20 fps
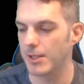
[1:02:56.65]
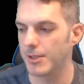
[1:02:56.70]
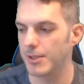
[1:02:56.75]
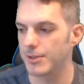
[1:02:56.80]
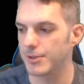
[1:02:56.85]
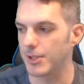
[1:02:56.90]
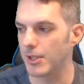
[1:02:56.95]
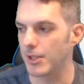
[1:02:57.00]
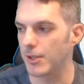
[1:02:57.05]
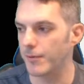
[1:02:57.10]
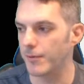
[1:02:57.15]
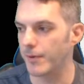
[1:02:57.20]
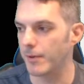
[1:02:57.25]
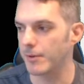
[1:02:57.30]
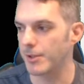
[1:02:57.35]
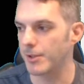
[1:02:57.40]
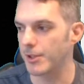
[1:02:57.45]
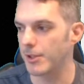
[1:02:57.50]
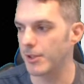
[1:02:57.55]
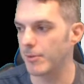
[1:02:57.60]
So if we were
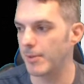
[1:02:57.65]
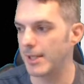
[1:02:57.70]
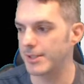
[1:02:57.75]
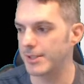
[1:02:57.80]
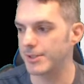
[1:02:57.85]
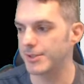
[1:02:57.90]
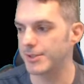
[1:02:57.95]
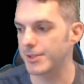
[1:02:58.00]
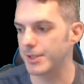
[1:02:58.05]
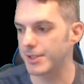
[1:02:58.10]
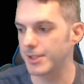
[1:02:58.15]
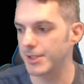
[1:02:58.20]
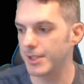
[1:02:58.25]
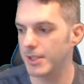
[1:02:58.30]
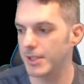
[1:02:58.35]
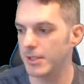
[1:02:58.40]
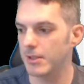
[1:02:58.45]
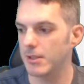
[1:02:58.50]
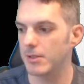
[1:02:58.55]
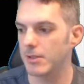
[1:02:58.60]
to go back to
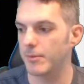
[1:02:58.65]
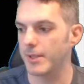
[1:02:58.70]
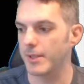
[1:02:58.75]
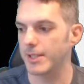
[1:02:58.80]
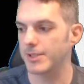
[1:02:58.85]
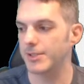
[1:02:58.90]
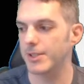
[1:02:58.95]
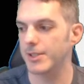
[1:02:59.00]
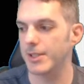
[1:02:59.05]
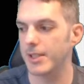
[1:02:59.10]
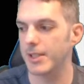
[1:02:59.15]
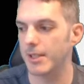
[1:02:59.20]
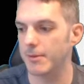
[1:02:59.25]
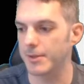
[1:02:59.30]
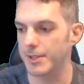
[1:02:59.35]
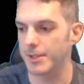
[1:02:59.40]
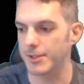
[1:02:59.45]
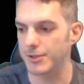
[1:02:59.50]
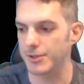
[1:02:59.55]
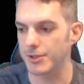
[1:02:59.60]
16, we can see that
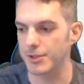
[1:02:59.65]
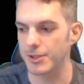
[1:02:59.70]
everything's good to